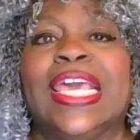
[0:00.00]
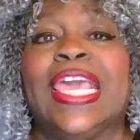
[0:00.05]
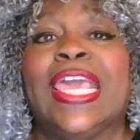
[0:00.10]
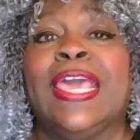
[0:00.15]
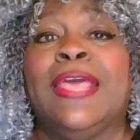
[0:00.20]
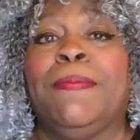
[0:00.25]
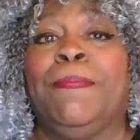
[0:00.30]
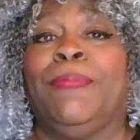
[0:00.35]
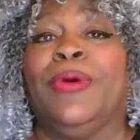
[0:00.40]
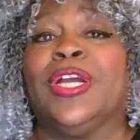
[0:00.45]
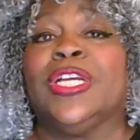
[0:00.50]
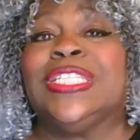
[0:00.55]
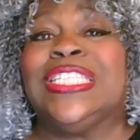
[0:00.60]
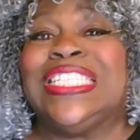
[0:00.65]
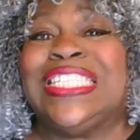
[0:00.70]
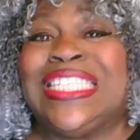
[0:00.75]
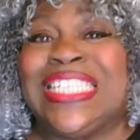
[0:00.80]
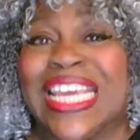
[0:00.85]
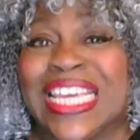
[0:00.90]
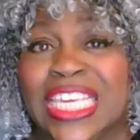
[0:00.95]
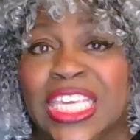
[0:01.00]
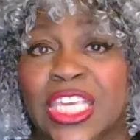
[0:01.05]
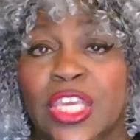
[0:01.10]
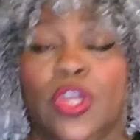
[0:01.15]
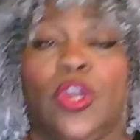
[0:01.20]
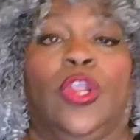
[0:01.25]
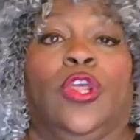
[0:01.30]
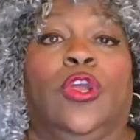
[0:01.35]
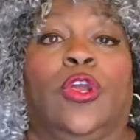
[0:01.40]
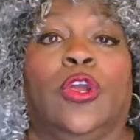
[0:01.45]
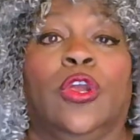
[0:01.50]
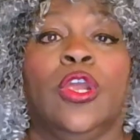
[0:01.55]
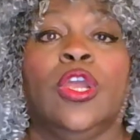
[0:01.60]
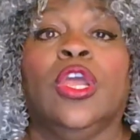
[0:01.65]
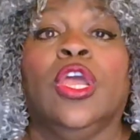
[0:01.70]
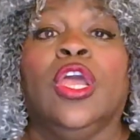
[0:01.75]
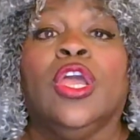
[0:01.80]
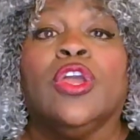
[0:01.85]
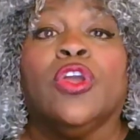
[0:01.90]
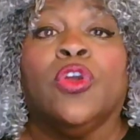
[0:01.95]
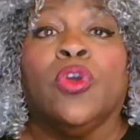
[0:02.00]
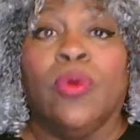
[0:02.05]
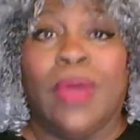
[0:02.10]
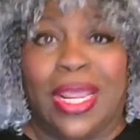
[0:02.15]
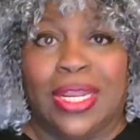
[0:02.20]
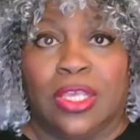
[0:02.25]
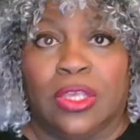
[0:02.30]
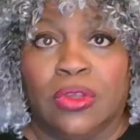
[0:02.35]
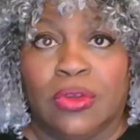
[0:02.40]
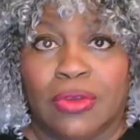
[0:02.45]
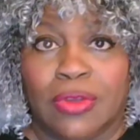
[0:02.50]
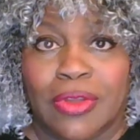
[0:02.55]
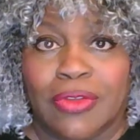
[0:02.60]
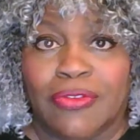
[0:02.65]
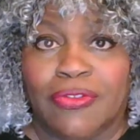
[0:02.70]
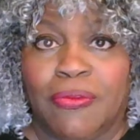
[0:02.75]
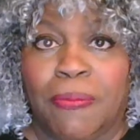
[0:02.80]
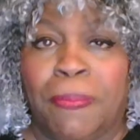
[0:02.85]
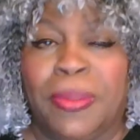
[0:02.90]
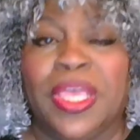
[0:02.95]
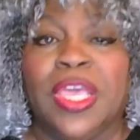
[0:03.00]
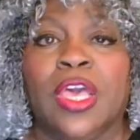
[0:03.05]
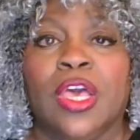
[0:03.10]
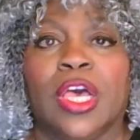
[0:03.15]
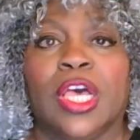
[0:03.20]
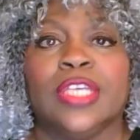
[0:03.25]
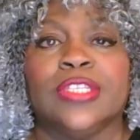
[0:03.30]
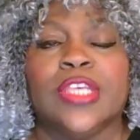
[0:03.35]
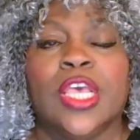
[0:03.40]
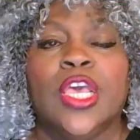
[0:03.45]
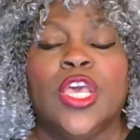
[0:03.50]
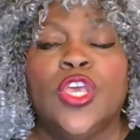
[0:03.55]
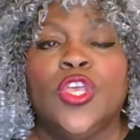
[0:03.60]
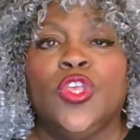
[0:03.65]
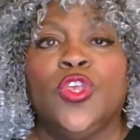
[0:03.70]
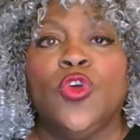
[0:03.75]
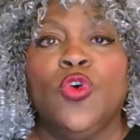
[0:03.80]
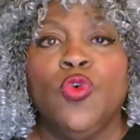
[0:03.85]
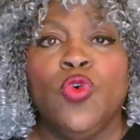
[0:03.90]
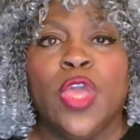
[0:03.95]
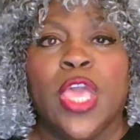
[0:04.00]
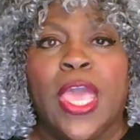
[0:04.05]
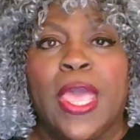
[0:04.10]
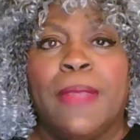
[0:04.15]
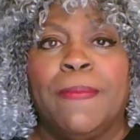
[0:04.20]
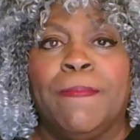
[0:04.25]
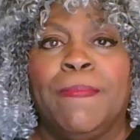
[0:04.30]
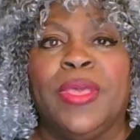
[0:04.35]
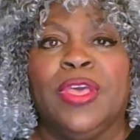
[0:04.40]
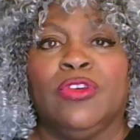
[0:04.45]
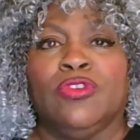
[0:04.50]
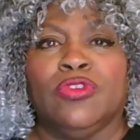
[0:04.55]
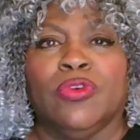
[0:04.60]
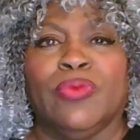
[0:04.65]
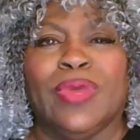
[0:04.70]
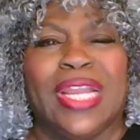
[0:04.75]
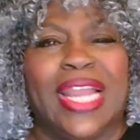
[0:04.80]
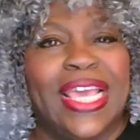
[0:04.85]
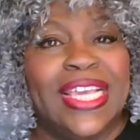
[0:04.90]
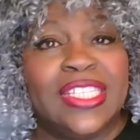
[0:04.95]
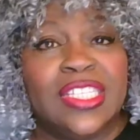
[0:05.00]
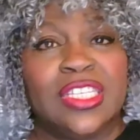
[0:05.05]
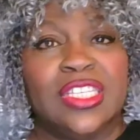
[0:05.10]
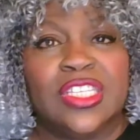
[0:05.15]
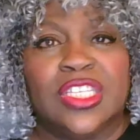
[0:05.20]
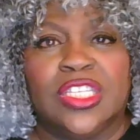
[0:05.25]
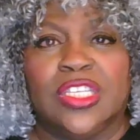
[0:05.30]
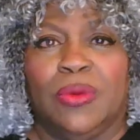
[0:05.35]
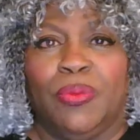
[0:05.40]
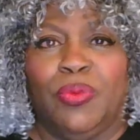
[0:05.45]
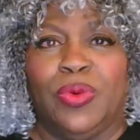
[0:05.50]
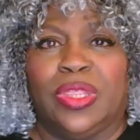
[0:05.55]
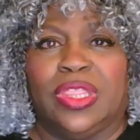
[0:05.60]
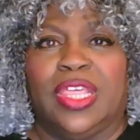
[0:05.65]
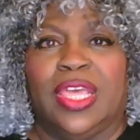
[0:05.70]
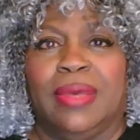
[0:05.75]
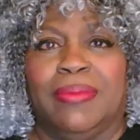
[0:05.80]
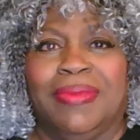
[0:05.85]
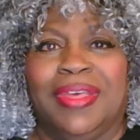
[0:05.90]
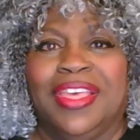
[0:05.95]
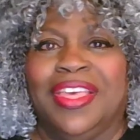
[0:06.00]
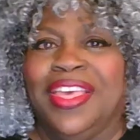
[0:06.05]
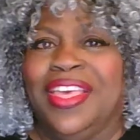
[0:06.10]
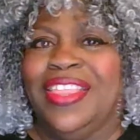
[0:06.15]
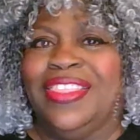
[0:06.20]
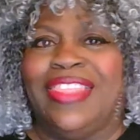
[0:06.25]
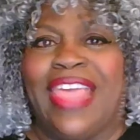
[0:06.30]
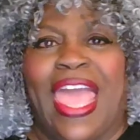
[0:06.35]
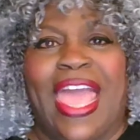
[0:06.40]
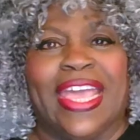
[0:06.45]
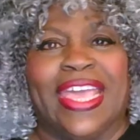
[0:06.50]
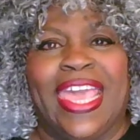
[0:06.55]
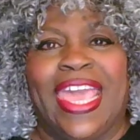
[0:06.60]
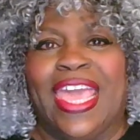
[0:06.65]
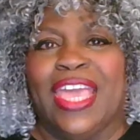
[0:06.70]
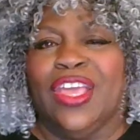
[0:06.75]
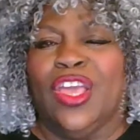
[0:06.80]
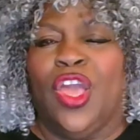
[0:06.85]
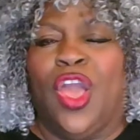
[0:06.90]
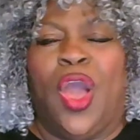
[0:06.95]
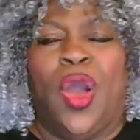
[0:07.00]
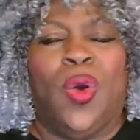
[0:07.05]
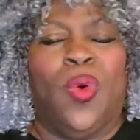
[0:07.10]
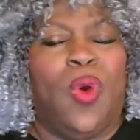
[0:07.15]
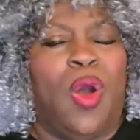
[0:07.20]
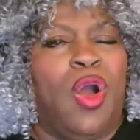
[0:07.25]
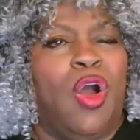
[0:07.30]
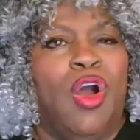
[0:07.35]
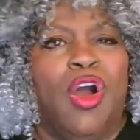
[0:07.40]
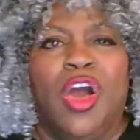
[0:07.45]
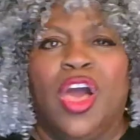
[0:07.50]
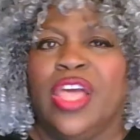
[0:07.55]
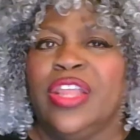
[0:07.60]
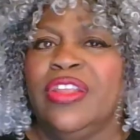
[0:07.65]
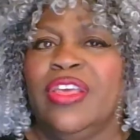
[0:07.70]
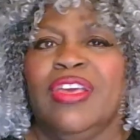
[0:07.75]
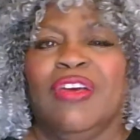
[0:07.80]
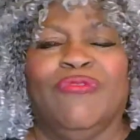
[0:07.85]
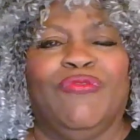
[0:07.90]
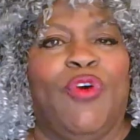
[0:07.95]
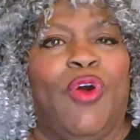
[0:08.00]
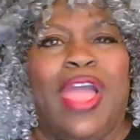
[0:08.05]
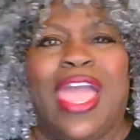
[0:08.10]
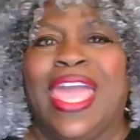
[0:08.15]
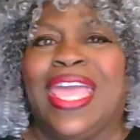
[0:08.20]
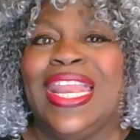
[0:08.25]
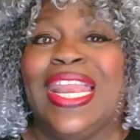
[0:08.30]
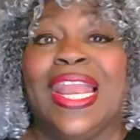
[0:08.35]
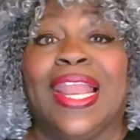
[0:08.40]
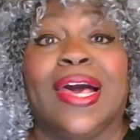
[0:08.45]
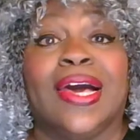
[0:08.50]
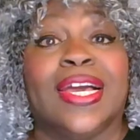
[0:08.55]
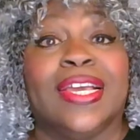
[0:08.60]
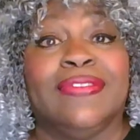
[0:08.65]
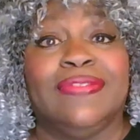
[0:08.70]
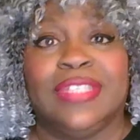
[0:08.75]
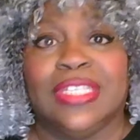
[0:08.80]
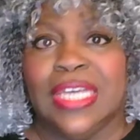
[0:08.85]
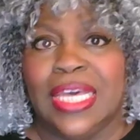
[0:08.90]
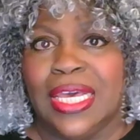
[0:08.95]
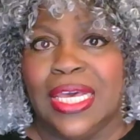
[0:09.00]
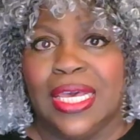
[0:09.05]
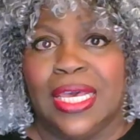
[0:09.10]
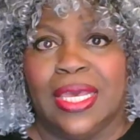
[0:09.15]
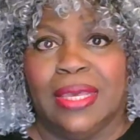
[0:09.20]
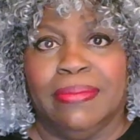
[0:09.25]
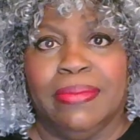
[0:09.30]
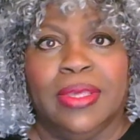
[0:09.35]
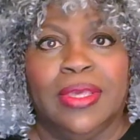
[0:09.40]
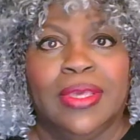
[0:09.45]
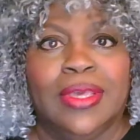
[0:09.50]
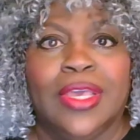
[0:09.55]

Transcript: in particular credit unions, because you can build a relationship with them that can go on for a lifetime.